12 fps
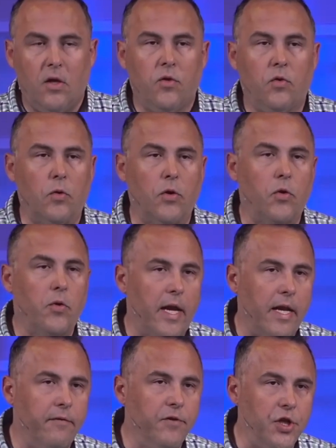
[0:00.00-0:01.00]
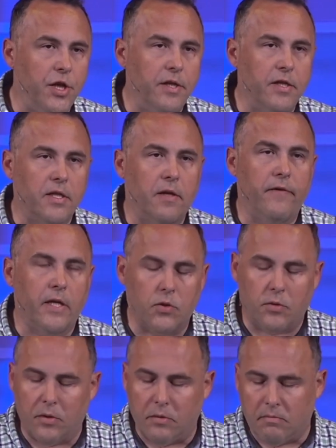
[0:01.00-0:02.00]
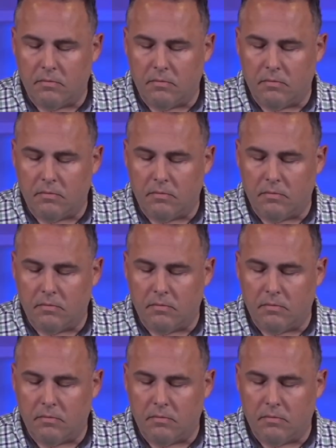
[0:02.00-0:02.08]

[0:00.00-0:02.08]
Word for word: through the creative genius of Israel.